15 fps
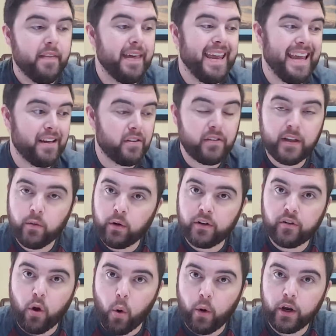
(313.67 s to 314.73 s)
They can't see
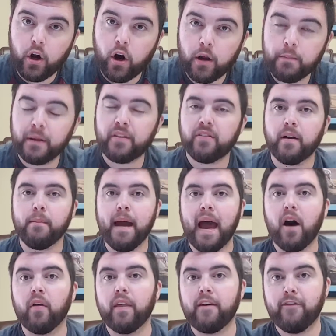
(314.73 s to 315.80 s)
what's going on, but
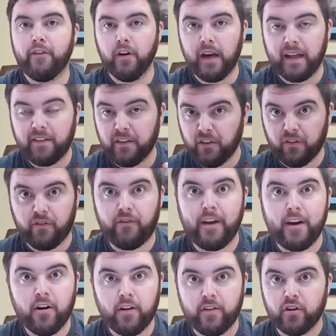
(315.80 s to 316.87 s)
somehow they feel like this
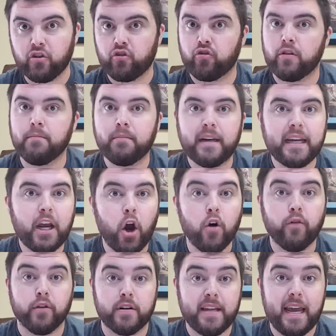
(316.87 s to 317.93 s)
fear and this trembling
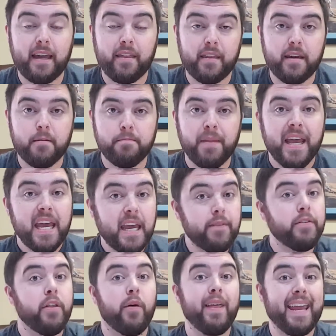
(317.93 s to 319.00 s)
overtake them,
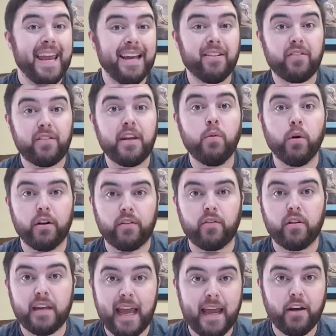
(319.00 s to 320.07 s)
even though they can't see what
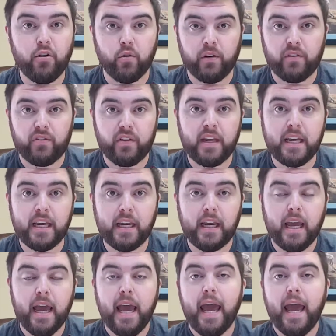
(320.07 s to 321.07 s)
Daniel is seeing.